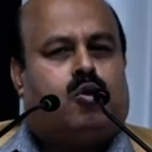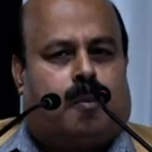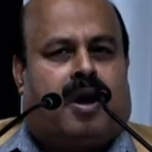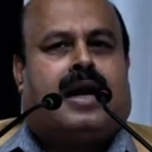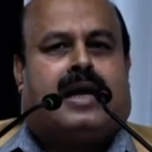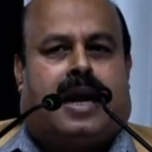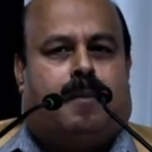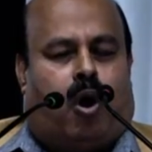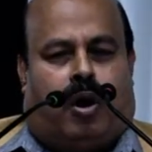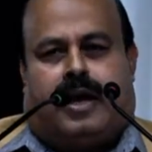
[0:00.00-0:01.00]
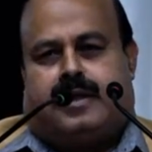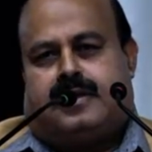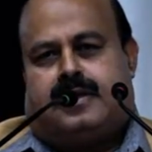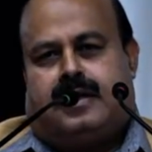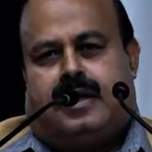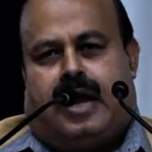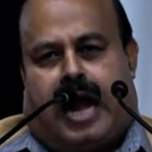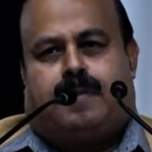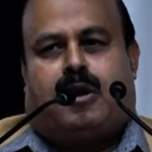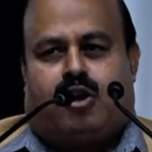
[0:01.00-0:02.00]
supercritical boilers.
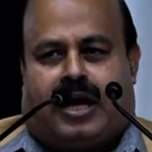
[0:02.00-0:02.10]
And for